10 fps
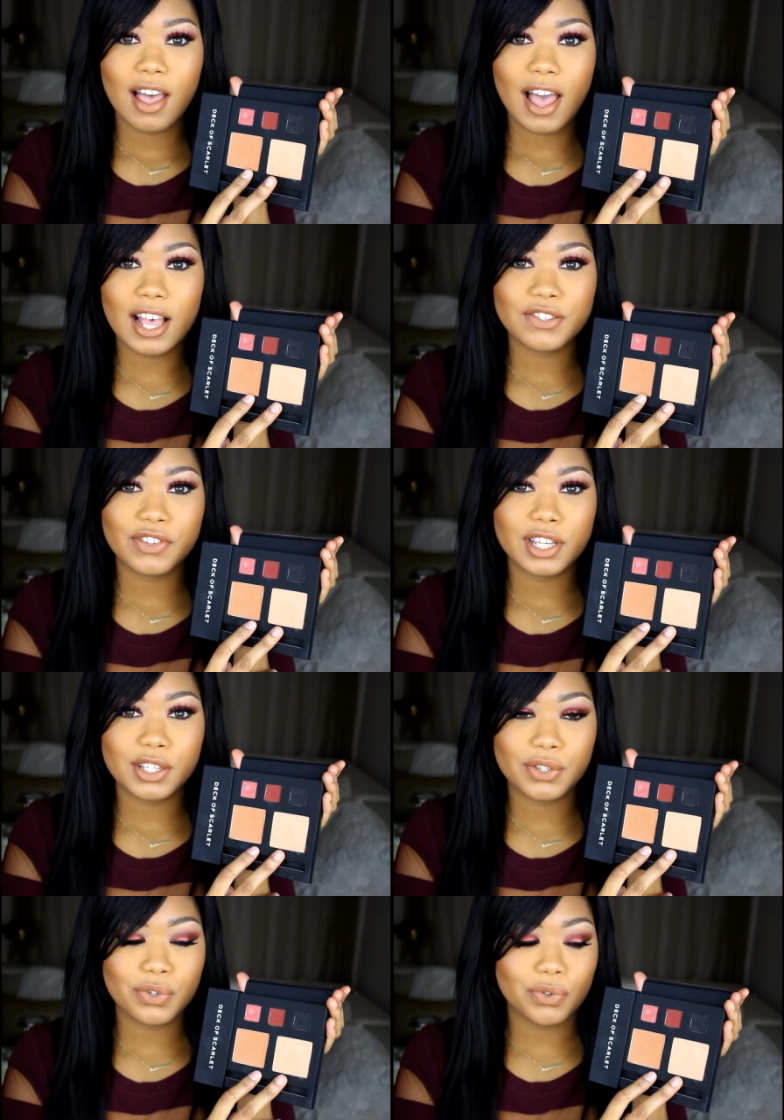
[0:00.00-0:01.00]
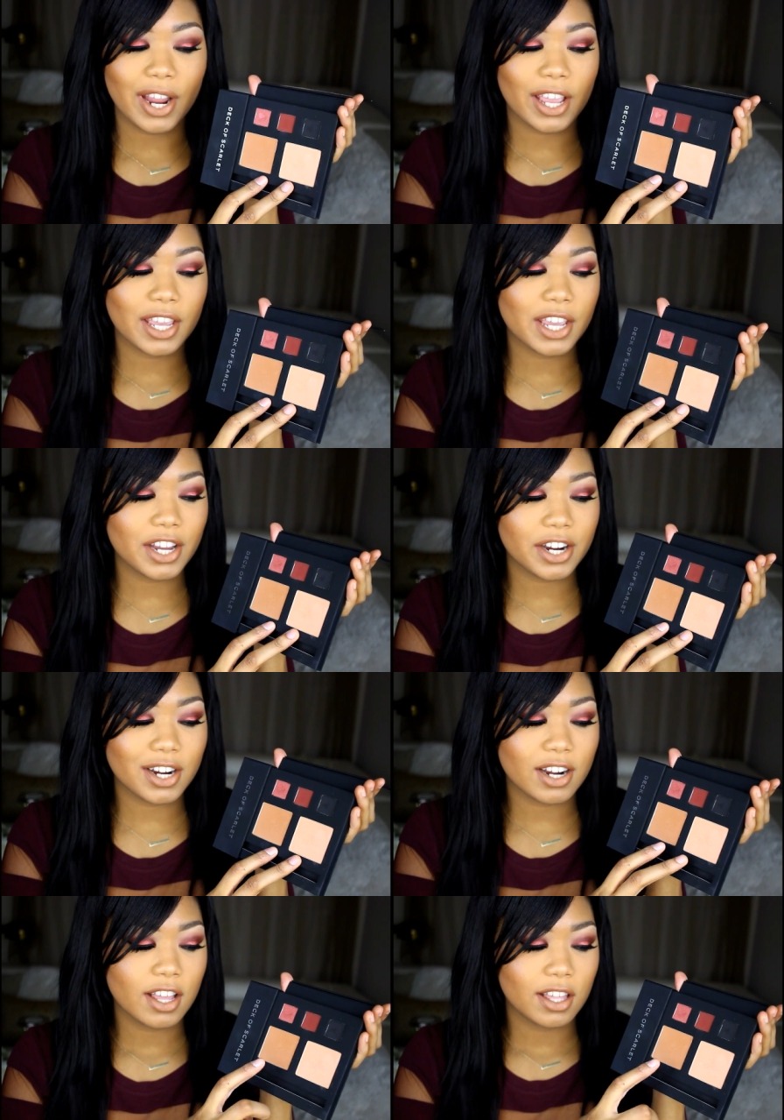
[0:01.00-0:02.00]
As for these two right
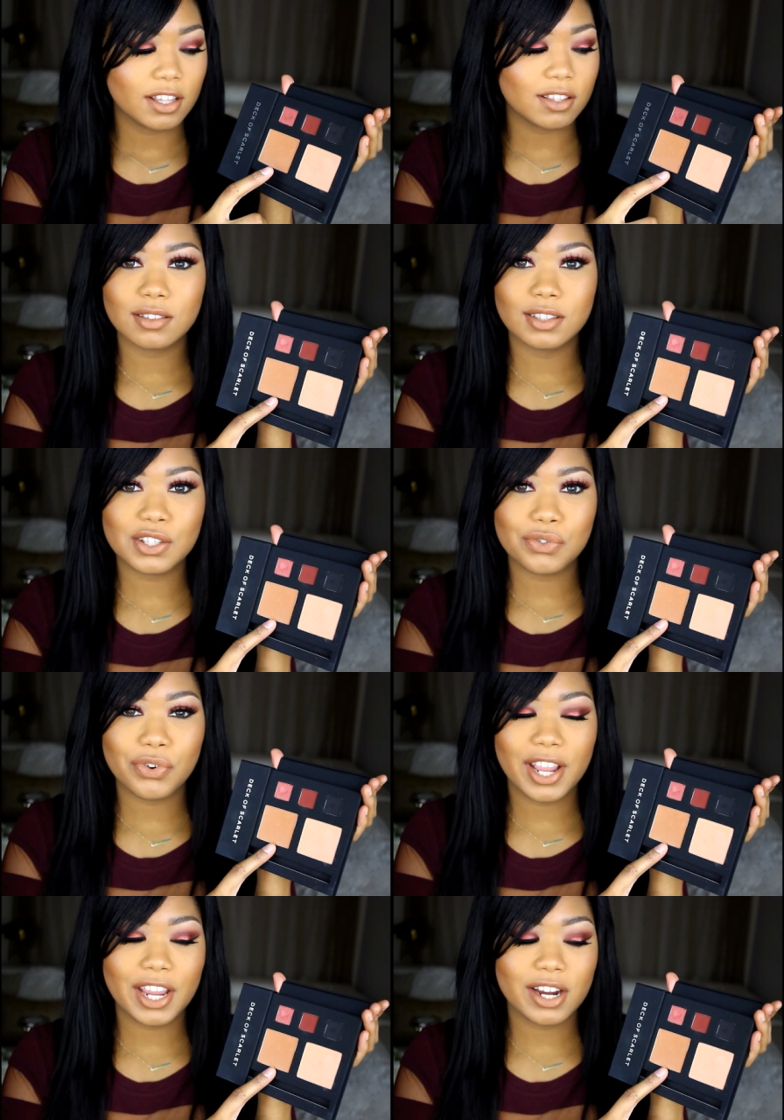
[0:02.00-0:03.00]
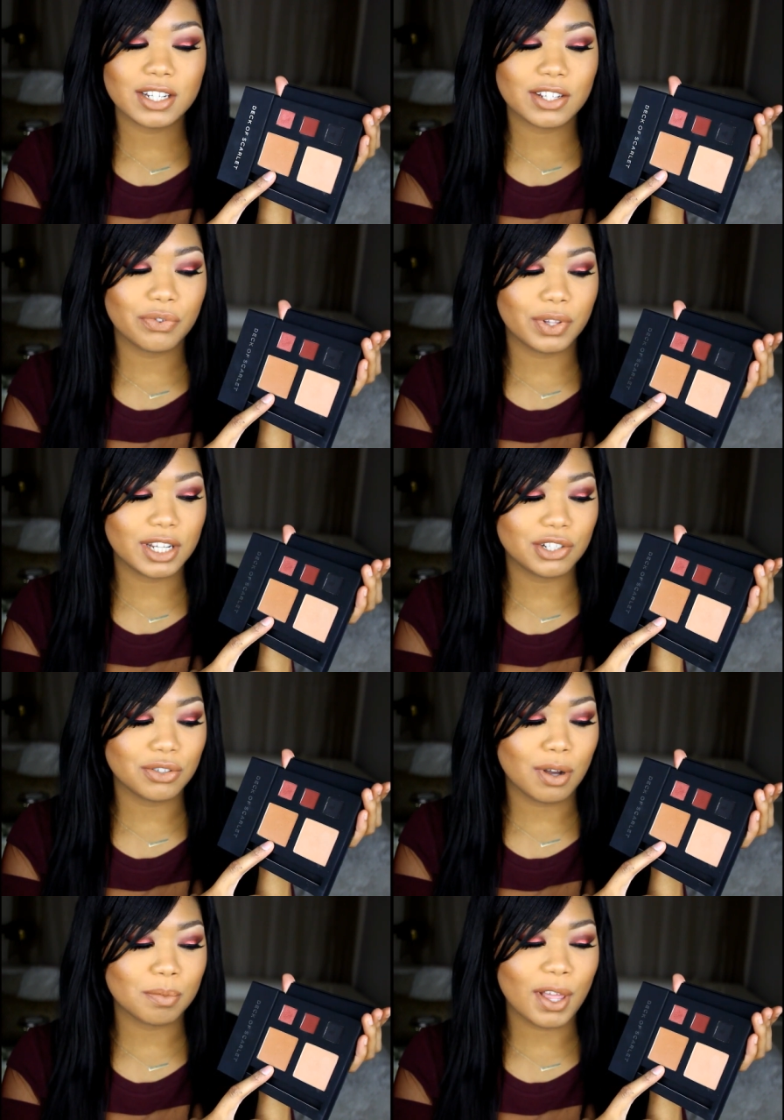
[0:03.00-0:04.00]
here, this one right here didn't really
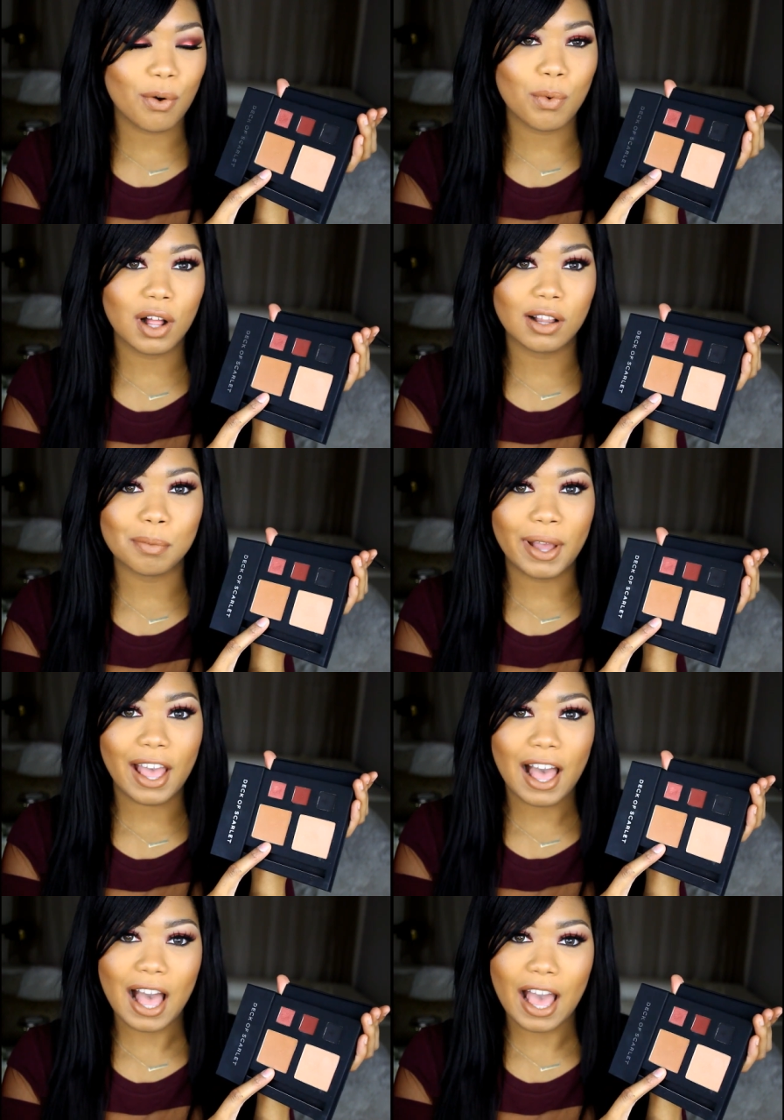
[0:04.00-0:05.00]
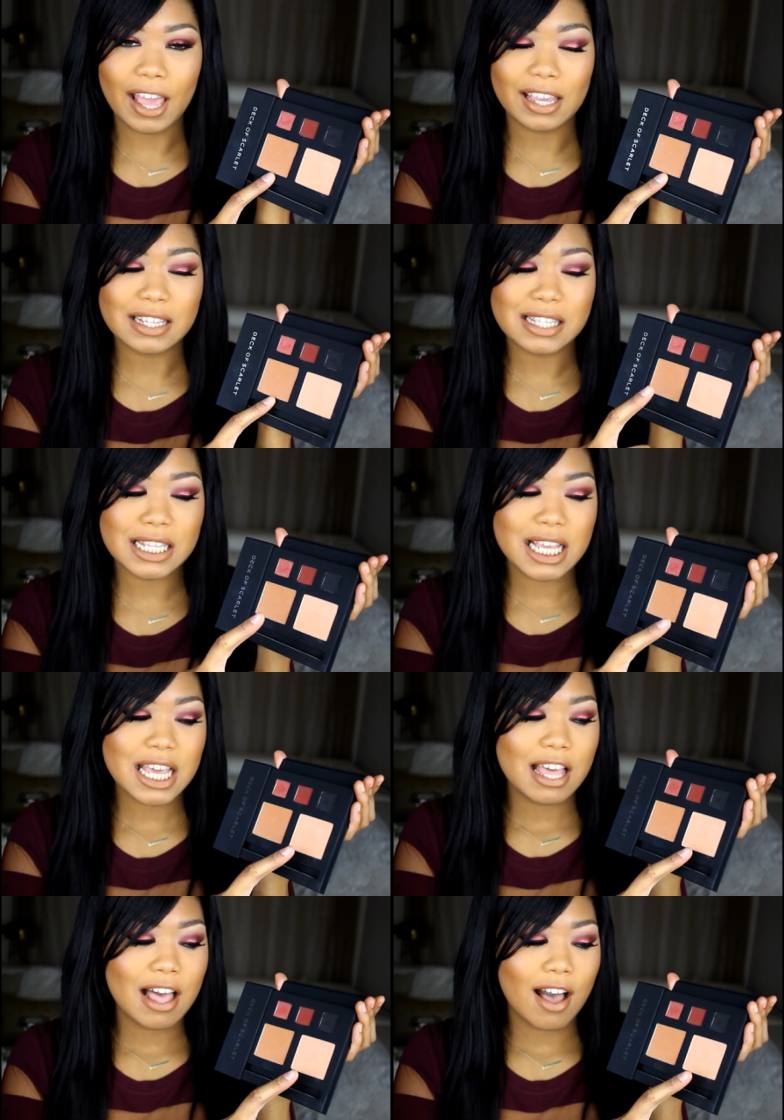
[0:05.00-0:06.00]
show up that well on my eyes.
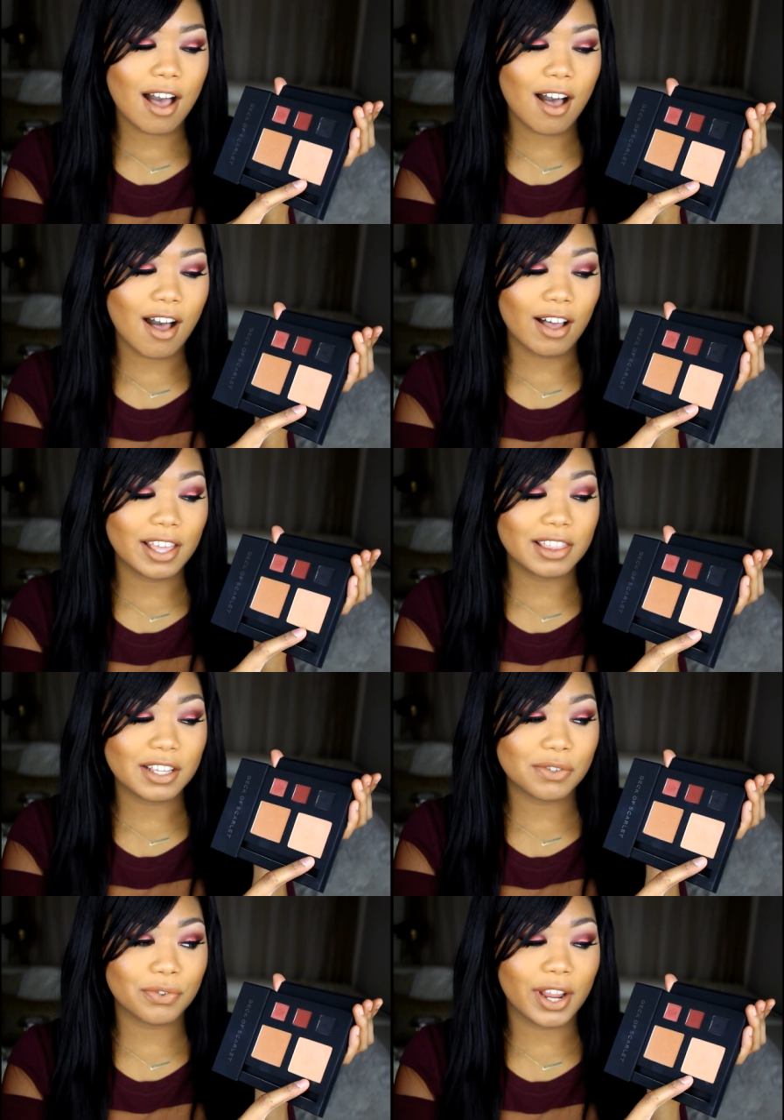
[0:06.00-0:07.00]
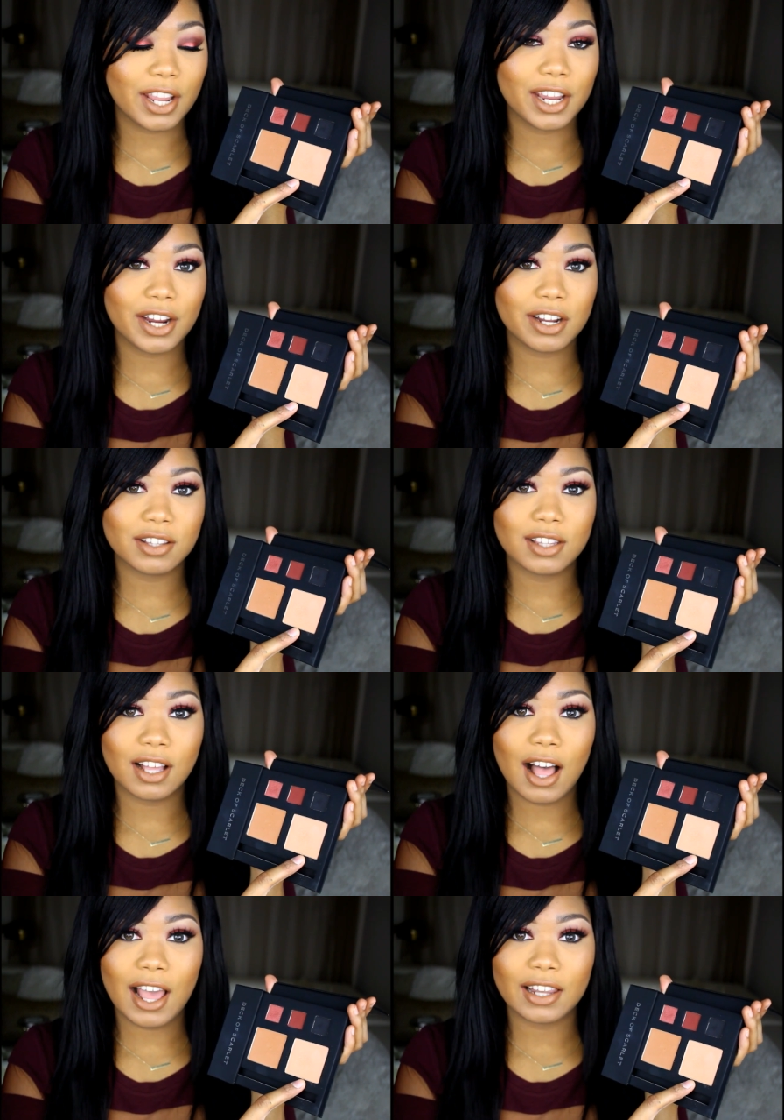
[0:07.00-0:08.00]
And this one right here,
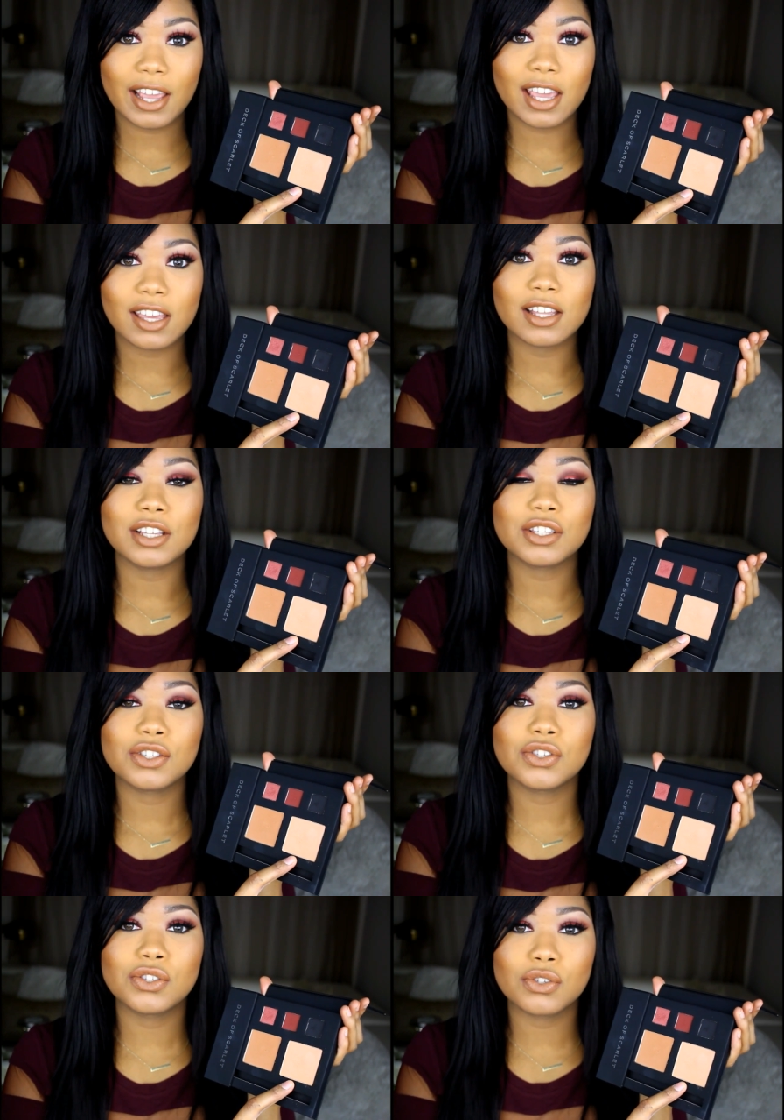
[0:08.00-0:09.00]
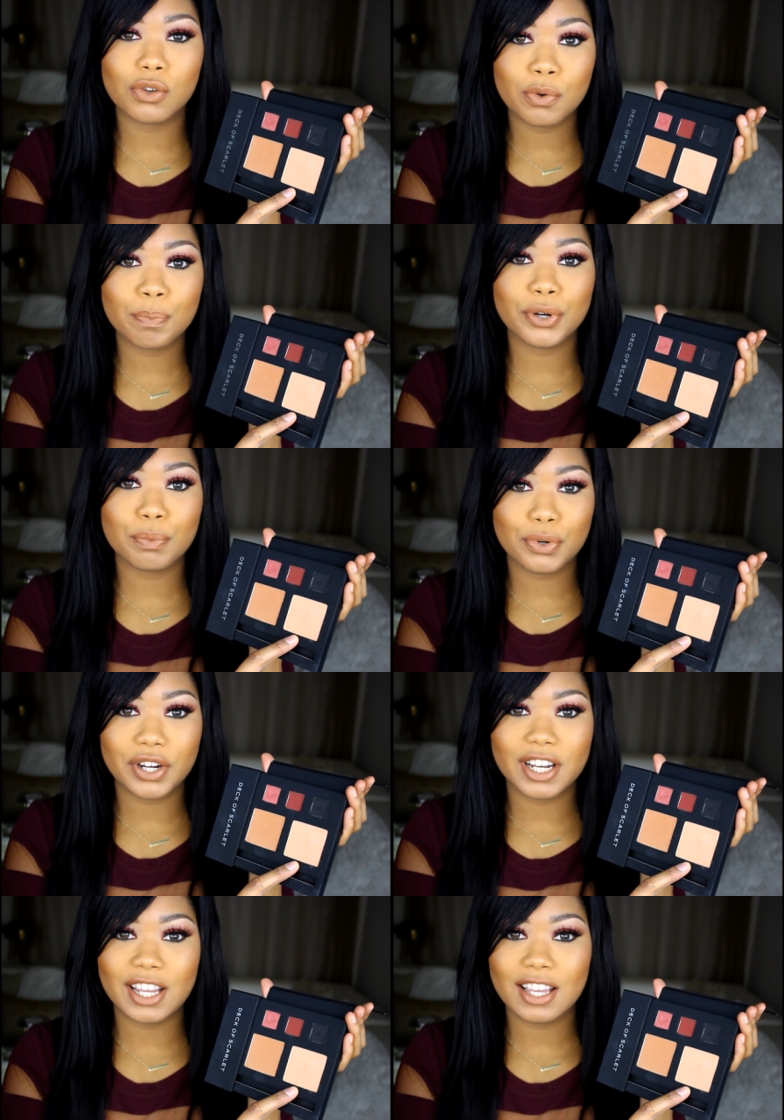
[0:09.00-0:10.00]
the highlight, it is super
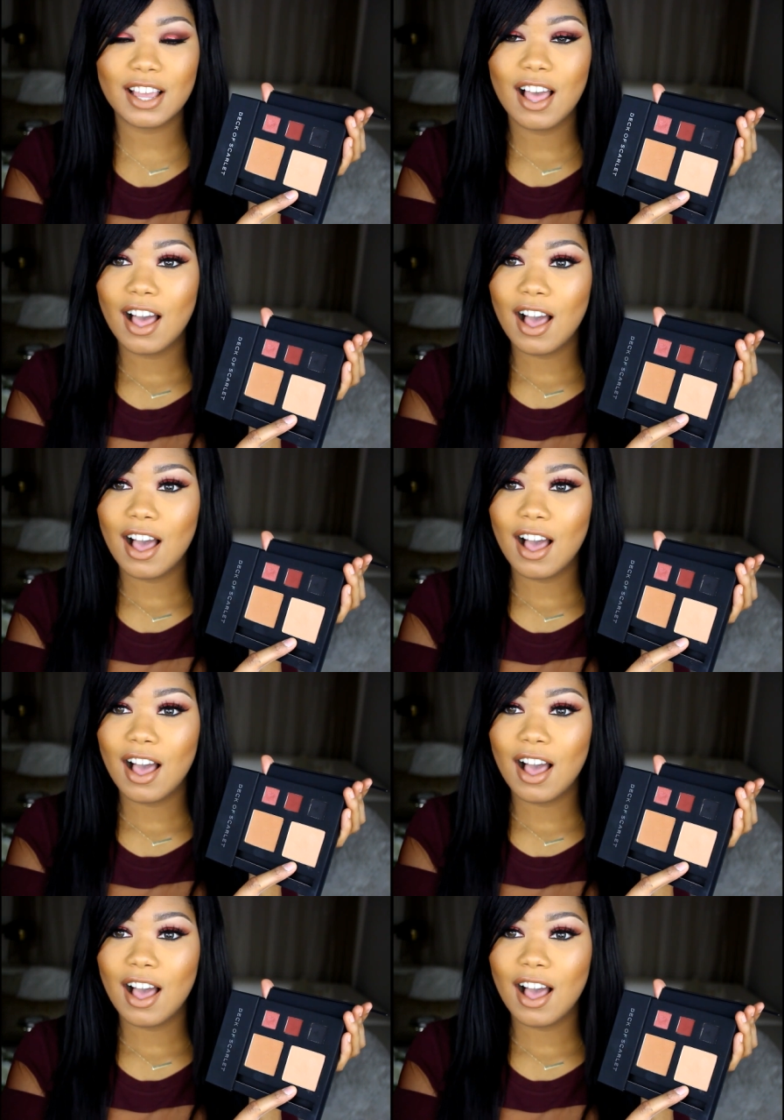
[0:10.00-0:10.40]
pretty.